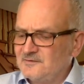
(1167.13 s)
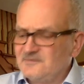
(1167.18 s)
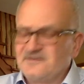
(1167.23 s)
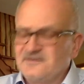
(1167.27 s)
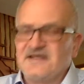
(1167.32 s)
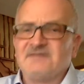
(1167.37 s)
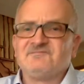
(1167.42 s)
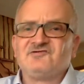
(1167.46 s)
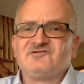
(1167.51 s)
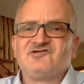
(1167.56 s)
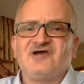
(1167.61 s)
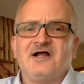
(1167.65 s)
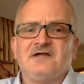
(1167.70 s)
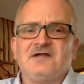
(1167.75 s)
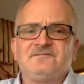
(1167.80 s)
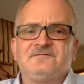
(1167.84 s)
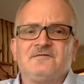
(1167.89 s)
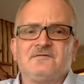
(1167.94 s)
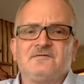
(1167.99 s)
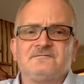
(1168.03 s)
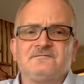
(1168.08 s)
Kevin
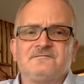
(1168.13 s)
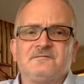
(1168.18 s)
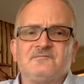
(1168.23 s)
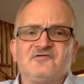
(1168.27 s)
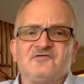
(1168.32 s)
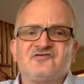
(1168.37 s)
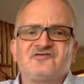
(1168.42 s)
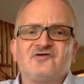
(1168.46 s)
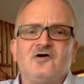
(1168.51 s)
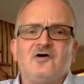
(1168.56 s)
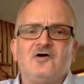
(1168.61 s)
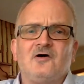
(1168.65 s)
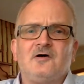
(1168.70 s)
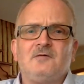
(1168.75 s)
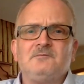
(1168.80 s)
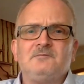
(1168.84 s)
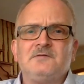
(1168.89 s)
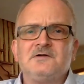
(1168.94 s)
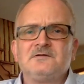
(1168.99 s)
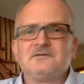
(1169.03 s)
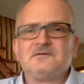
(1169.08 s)
Chalfont from The
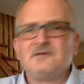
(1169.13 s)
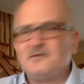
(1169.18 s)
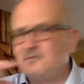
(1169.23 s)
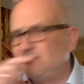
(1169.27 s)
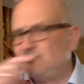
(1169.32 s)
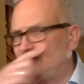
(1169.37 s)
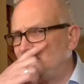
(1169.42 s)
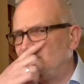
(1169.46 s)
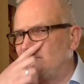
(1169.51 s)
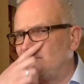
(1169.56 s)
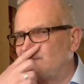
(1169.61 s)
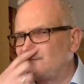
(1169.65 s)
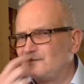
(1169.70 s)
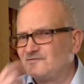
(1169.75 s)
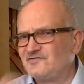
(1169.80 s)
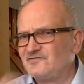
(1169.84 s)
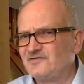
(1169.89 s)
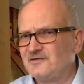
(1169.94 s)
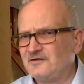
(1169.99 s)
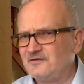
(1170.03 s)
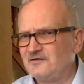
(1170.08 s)
Storm, who was
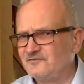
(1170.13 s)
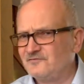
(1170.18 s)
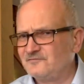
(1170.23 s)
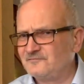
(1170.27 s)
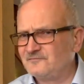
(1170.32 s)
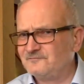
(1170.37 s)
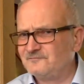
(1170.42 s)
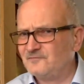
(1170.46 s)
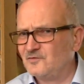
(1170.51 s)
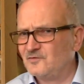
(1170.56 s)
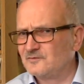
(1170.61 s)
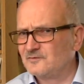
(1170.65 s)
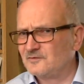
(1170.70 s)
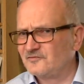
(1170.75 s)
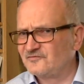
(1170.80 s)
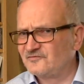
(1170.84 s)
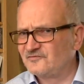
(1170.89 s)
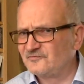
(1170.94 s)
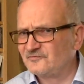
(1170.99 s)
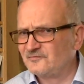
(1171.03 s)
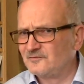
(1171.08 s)
considered a
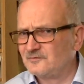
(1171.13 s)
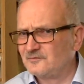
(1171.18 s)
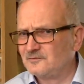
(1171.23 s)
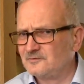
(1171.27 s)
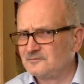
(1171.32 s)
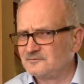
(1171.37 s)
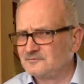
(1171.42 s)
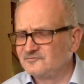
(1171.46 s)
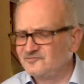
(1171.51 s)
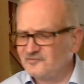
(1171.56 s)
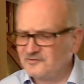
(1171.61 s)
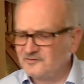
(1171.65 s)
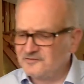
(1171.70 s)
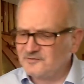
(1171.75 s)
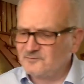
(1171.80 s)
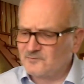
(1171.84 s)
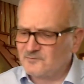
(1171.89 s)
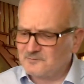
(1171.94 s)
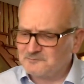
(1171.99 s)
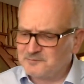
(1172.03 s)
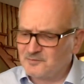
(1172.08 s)
vocalist for Journey at
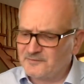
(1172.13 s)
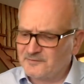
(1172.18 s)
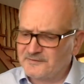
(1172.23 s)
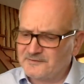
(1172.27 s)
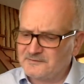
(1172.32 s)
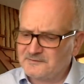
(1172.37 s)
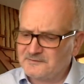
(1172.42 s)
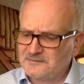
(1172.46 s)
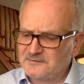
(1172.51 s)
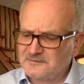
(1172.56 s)
one point.